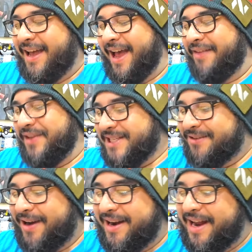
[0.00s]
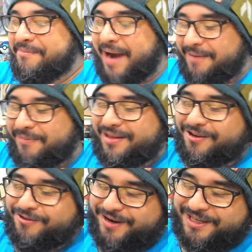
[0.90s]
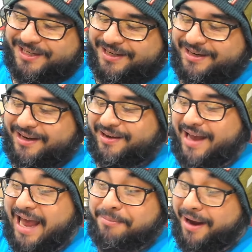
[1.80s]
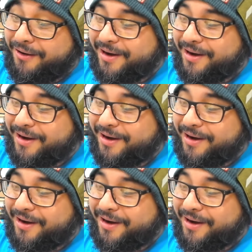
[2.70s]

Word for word: This one, it might be the Greninja and Parent.